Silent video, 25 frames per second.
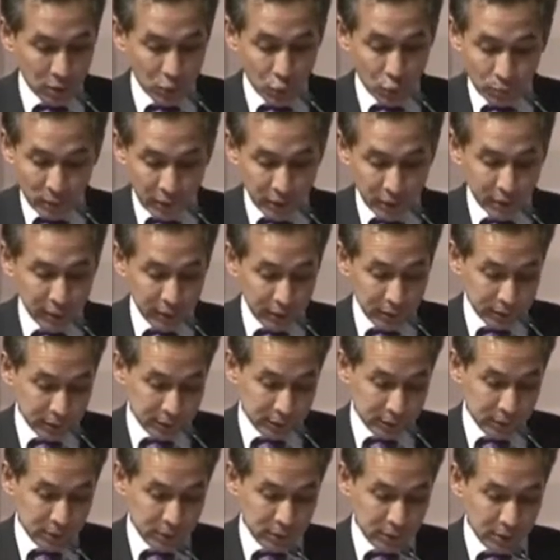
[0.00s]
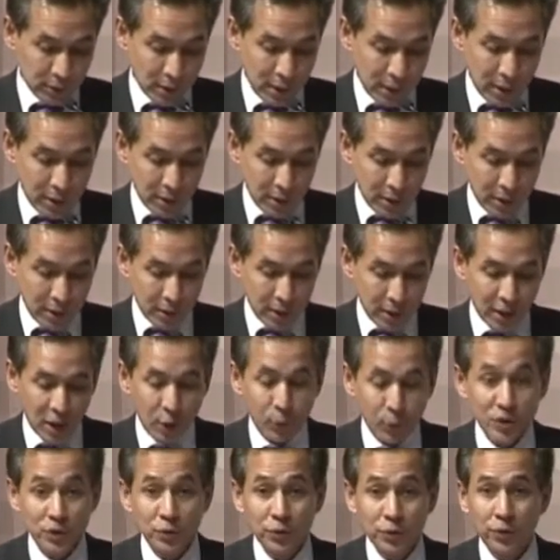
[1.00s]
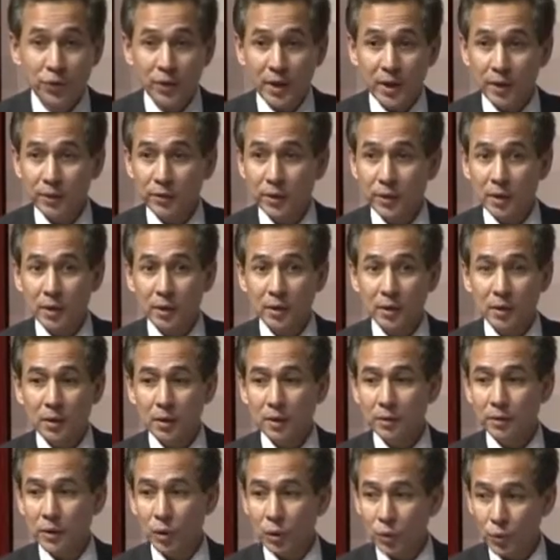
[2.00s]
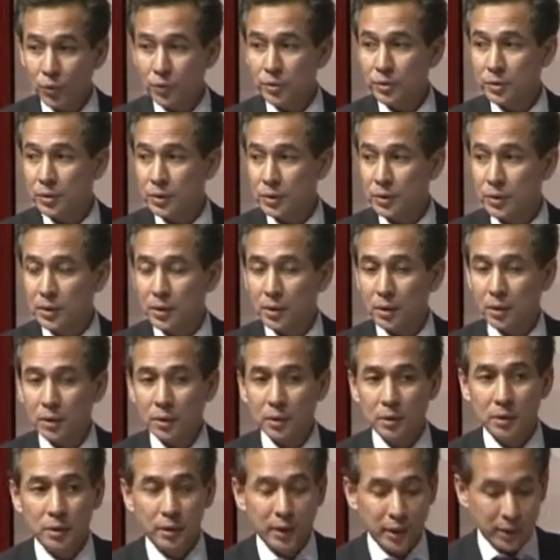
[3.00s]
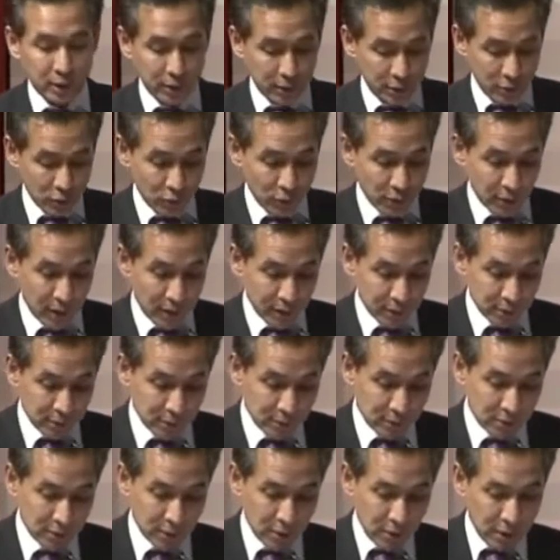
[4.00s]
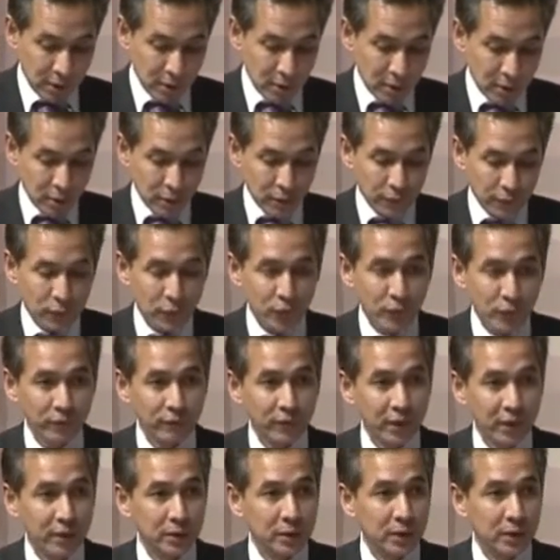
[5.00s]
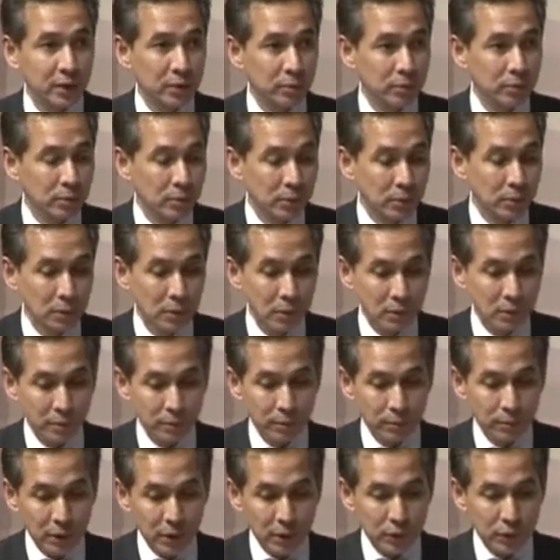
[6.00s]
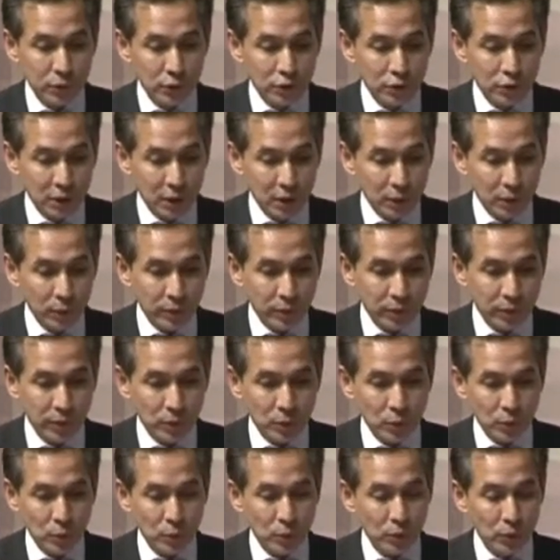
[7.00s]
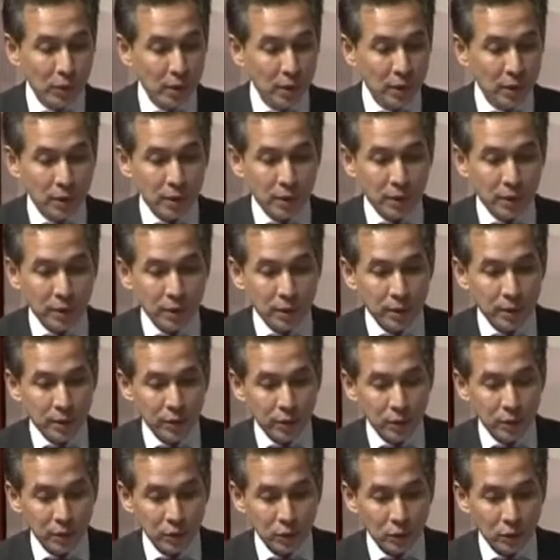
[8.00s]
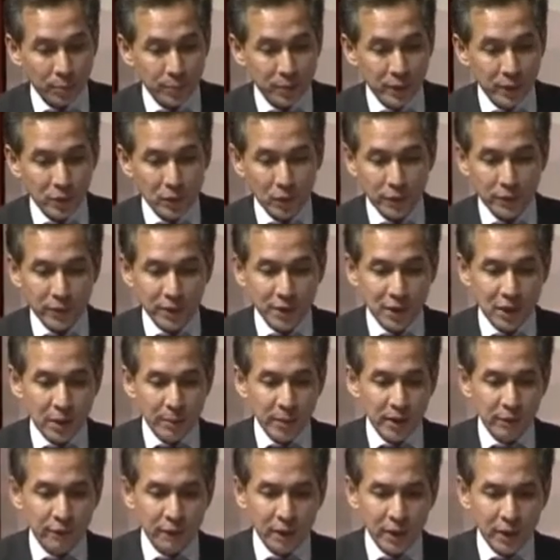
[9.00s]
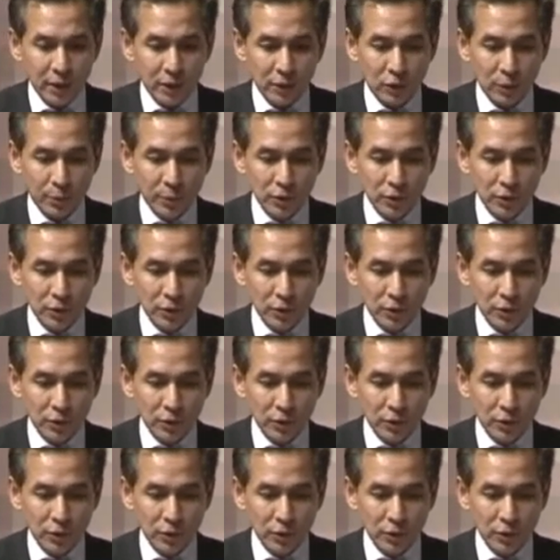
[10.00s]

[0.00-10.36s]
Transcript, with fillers: Oman and I wish to thank the, the host uh, and the organizers for inviting me to share with you the topic of Islamic finance